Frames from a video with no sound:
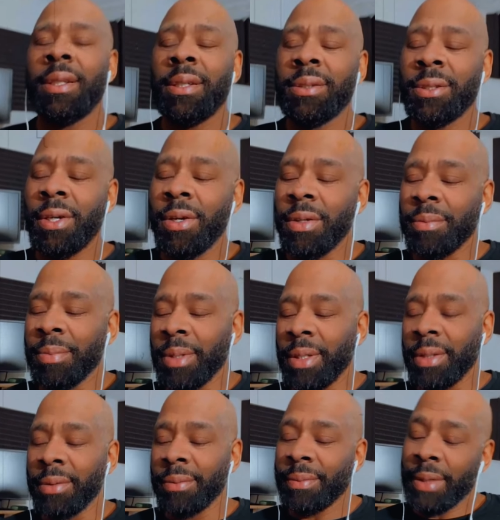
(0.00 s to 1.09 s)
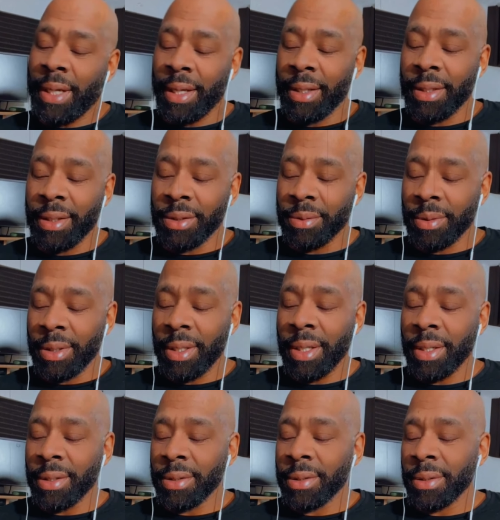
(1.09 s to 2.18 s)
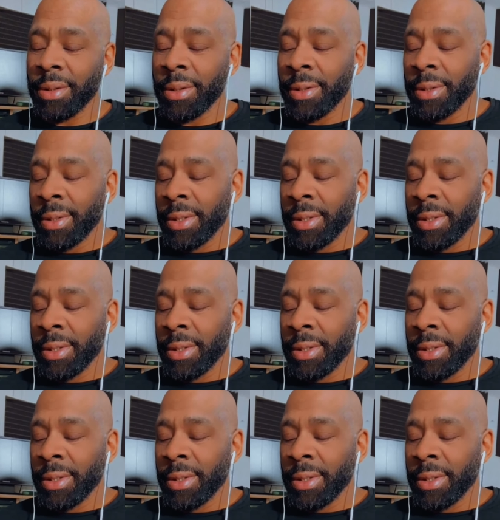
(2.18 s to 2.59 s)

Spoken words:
didn't get turned, but hey, it is what it is.